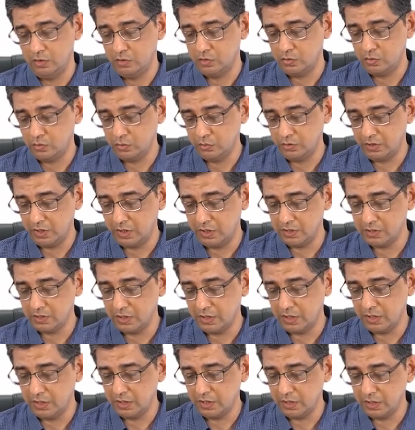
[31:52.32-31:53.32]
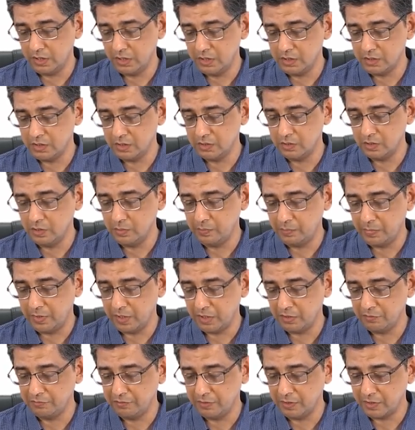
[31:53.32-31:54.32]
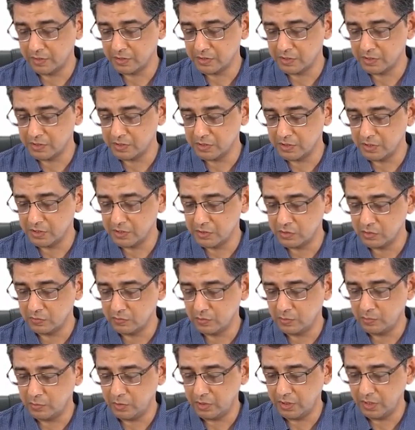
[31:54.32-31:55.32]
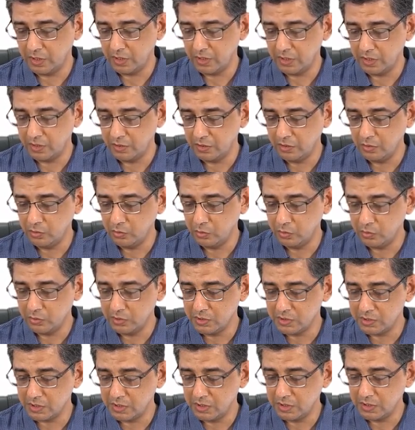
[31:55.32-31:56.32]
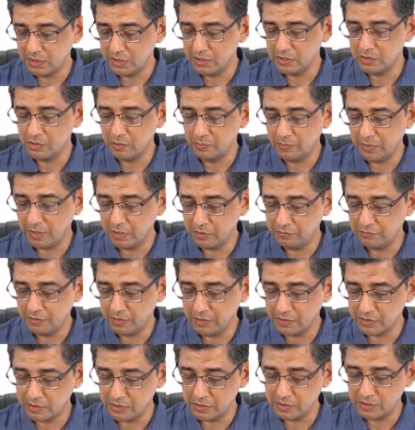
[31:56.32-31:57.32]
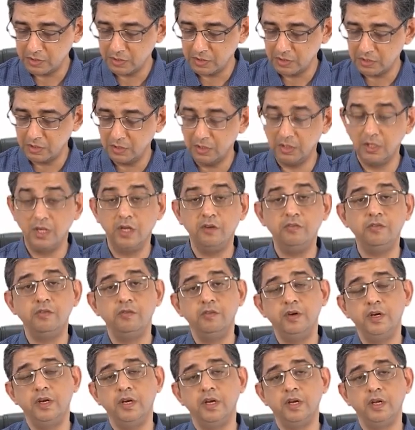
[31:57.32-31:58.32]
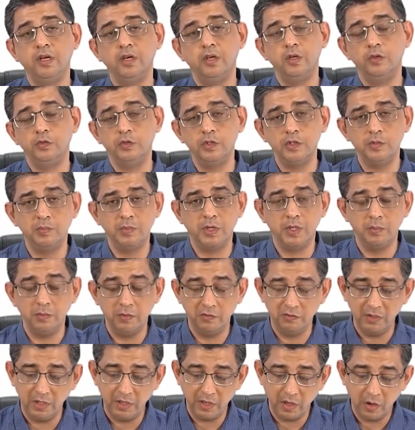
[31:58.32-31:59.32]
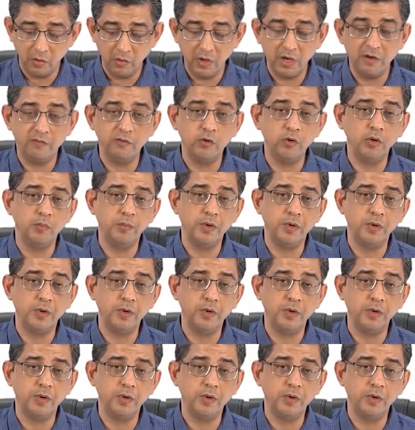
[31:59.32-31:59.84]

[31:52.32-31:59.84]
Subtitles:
So there is an increase in the peripheral resistance of the body, and due to this increase of peripheral resistance, the left ventricle of this baby will now have to